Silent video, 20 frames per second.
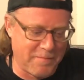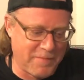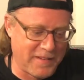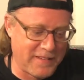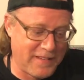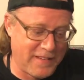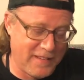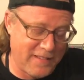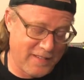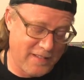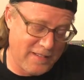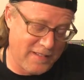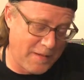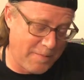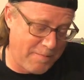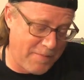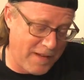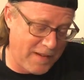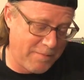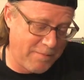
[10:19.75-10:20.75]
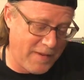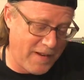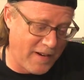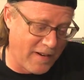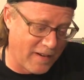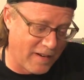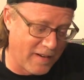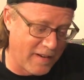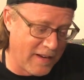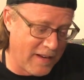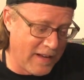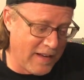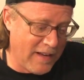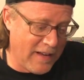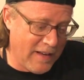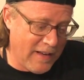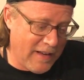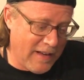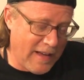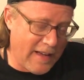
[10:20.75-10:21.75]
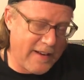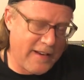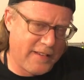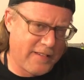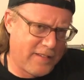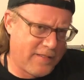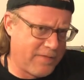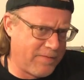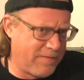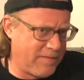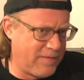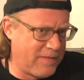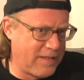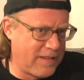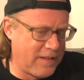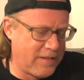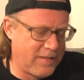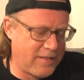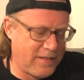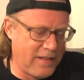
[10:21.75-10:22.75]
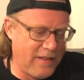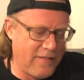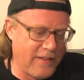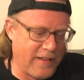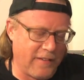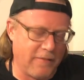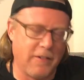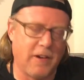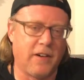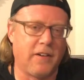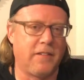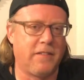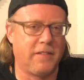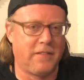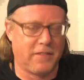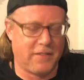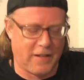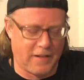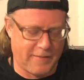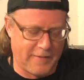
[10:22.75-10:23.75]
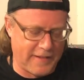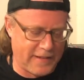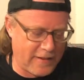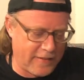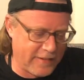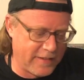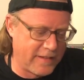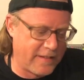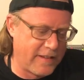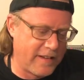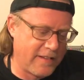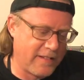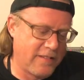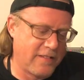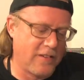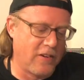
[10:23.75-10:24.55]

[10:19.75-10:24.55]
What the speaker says: But it's a big beer, and it's deceiving. Well, we'll talk about that with the taste.